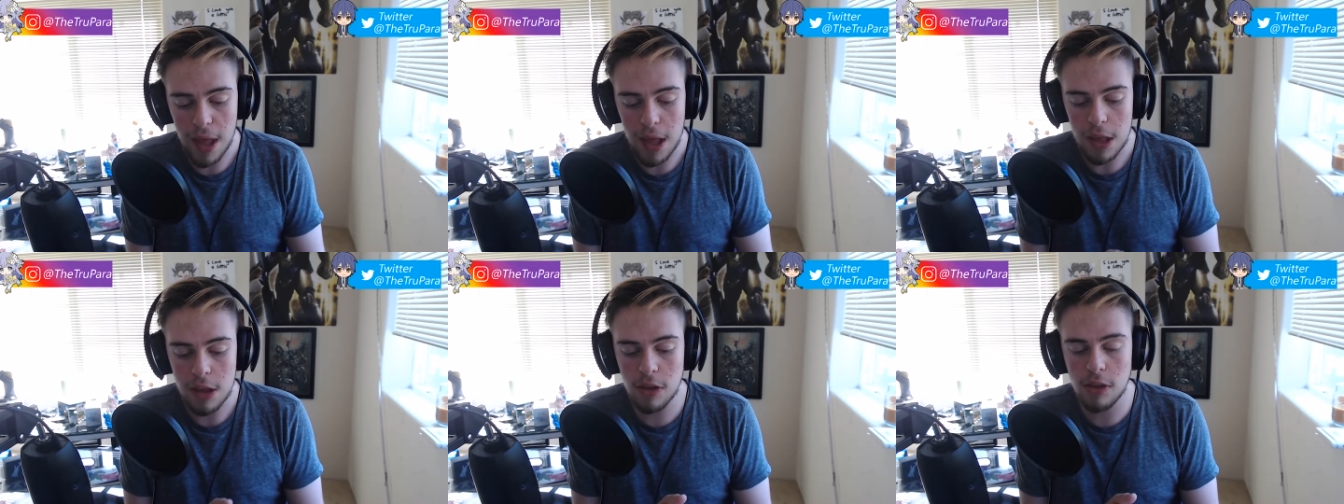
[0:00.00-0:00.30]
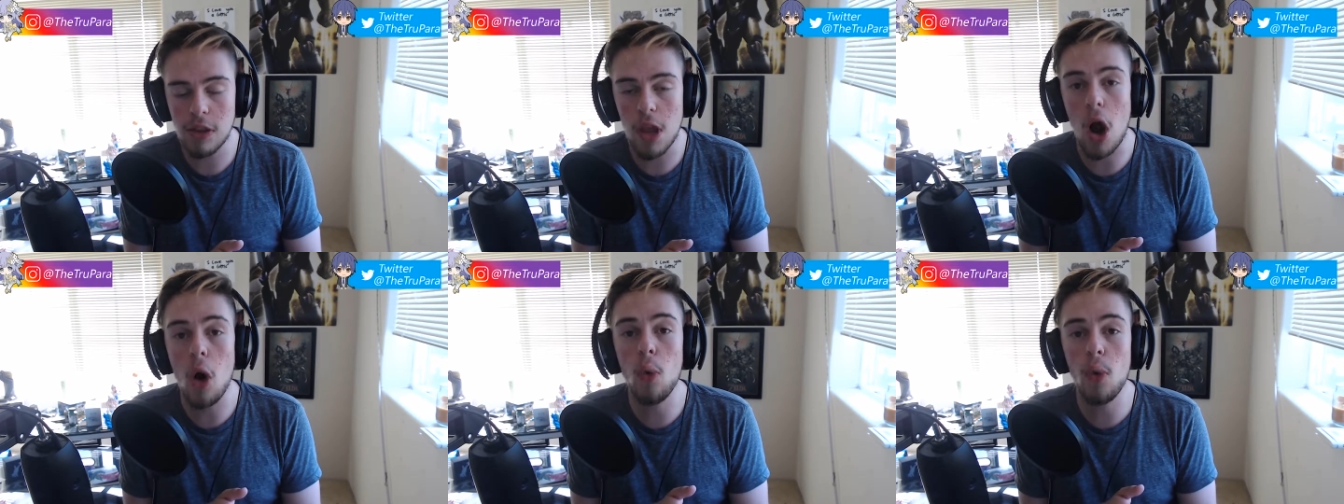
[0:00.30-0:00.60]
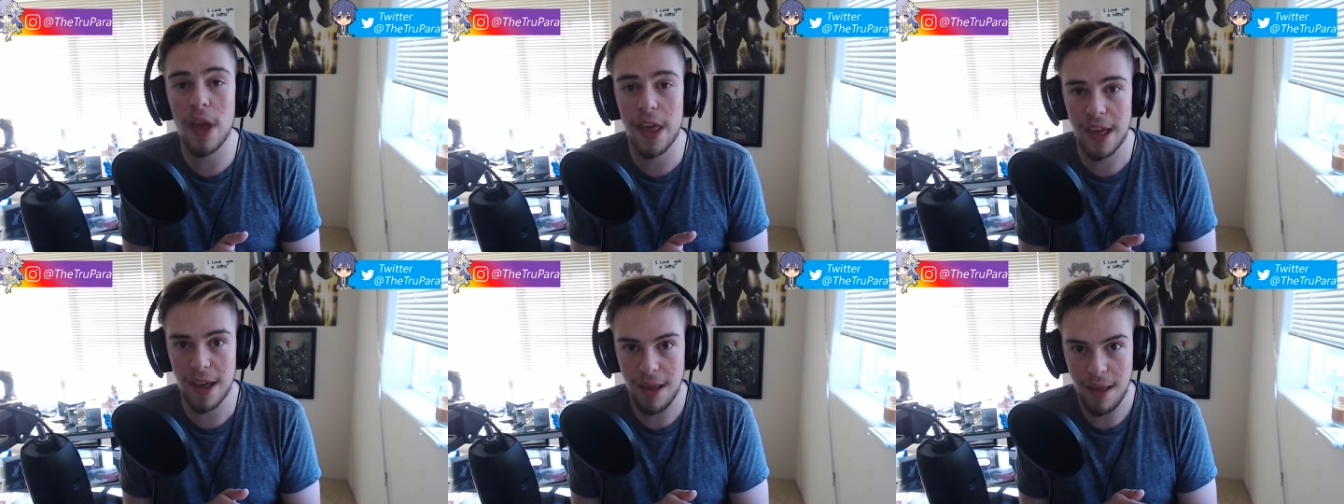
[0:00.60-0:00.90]

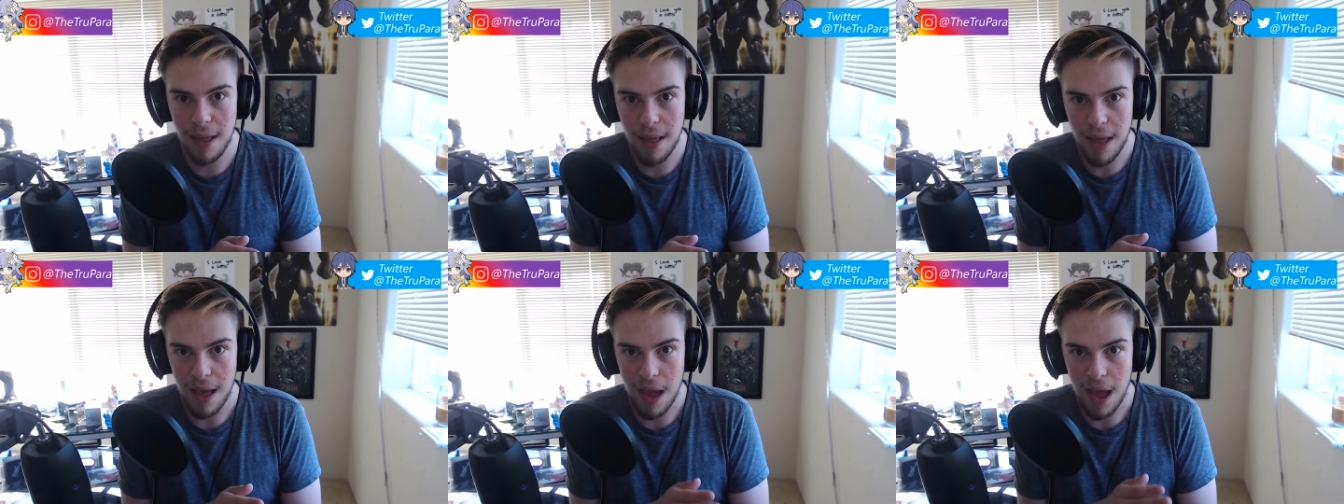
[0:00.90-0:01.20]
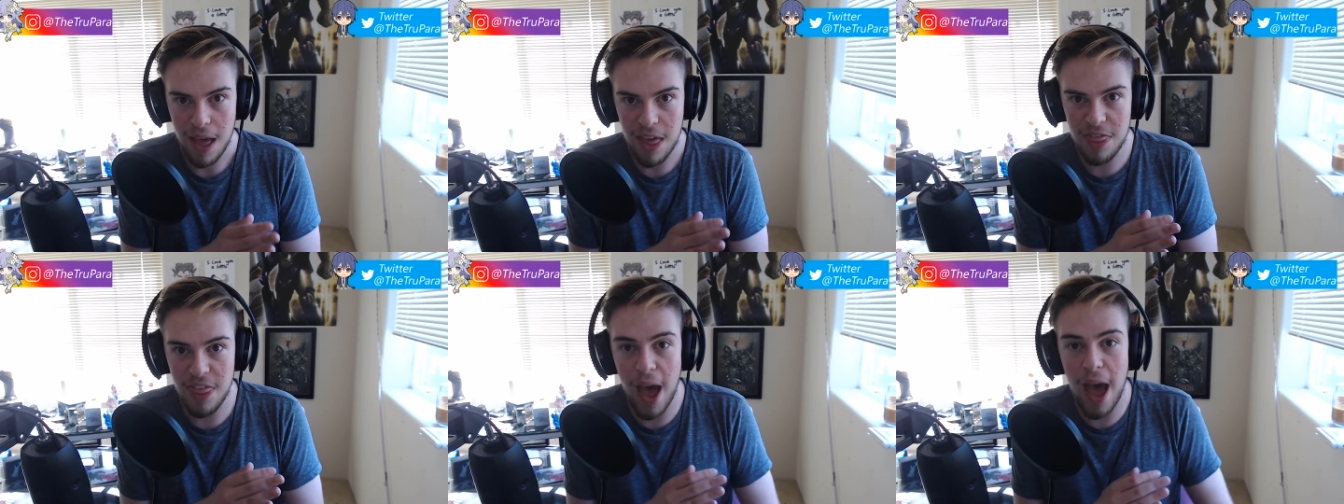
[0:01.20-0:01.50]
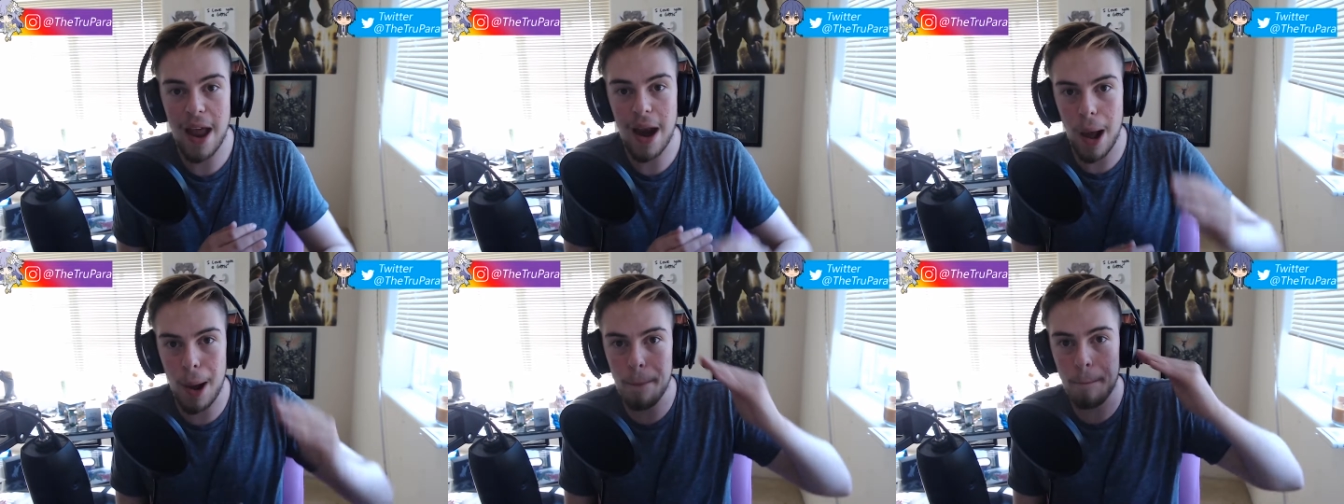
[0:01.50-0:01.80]
knowing
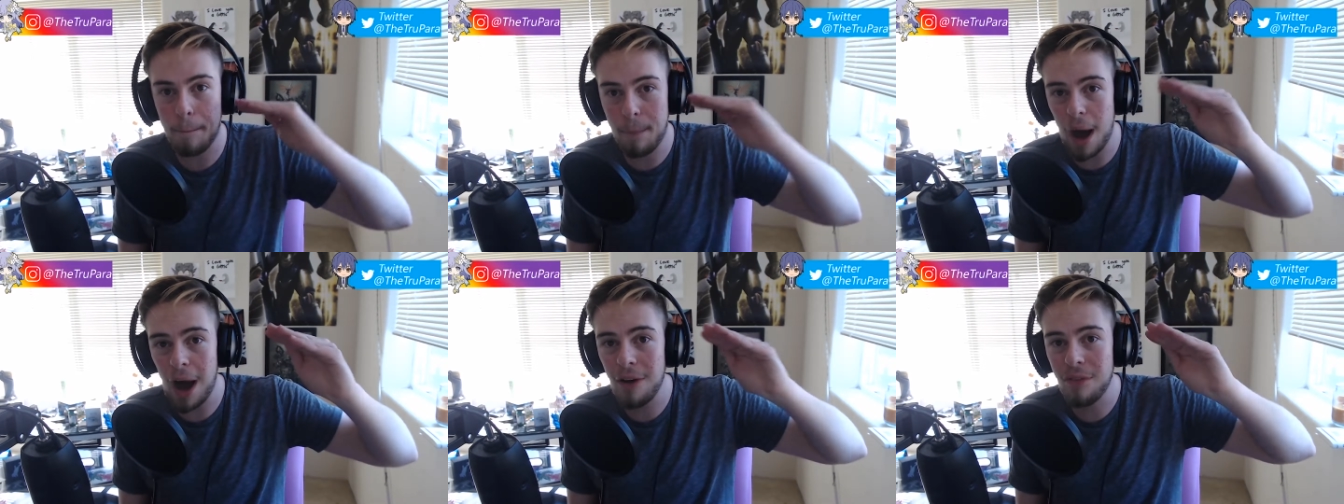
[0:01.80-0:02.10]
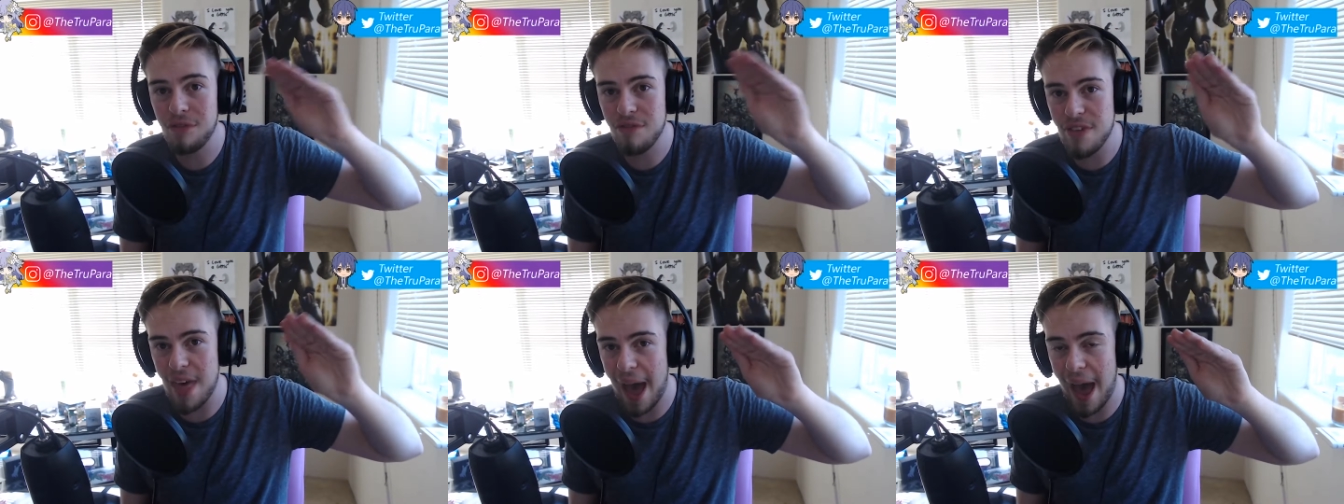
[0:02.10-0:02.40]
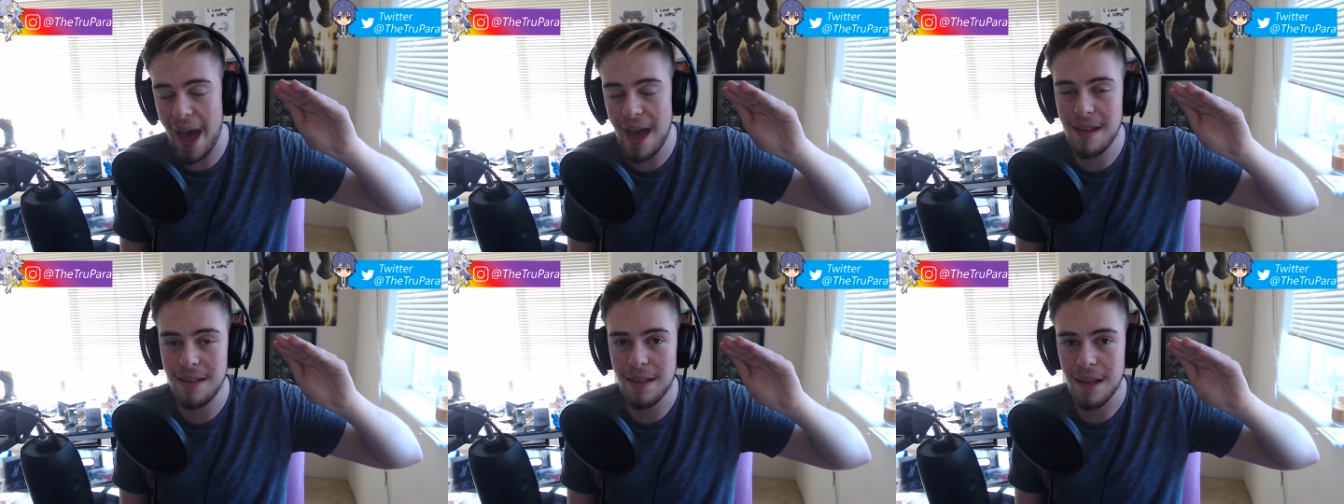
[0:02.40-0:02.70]
that above
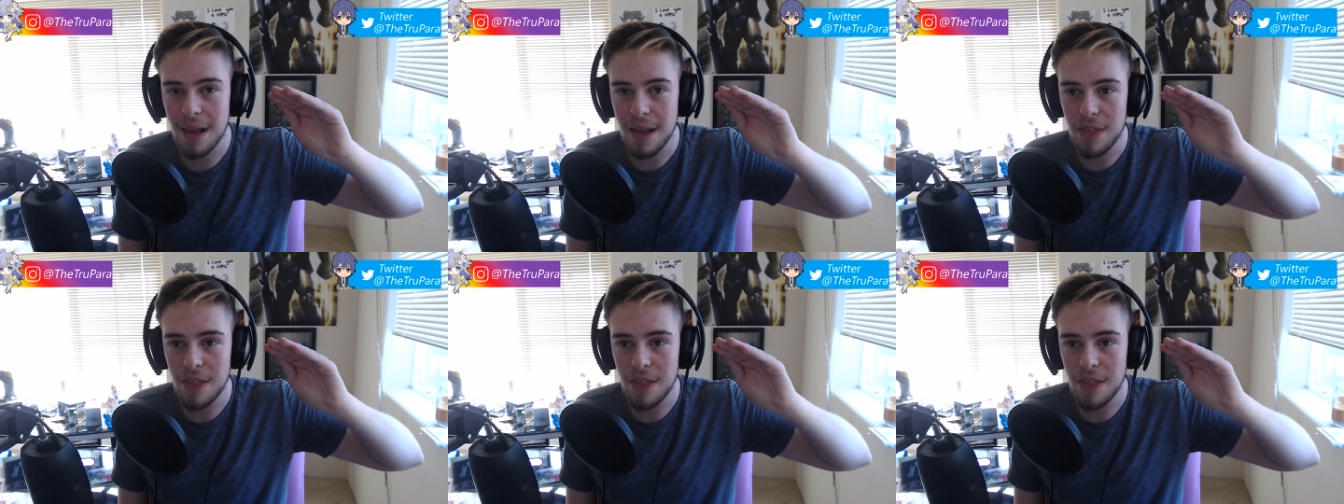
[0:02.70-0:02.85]
that,